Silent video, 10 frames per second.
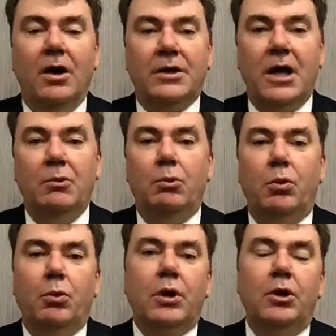Okay,
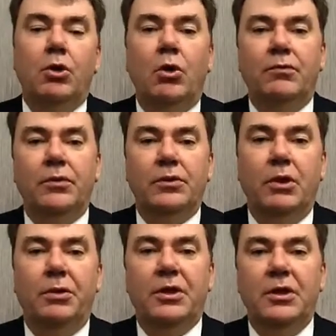we're going to go
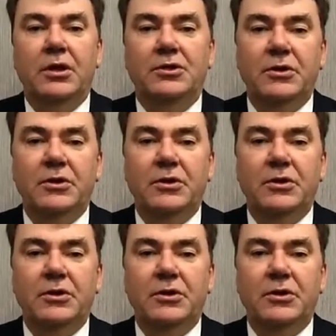over the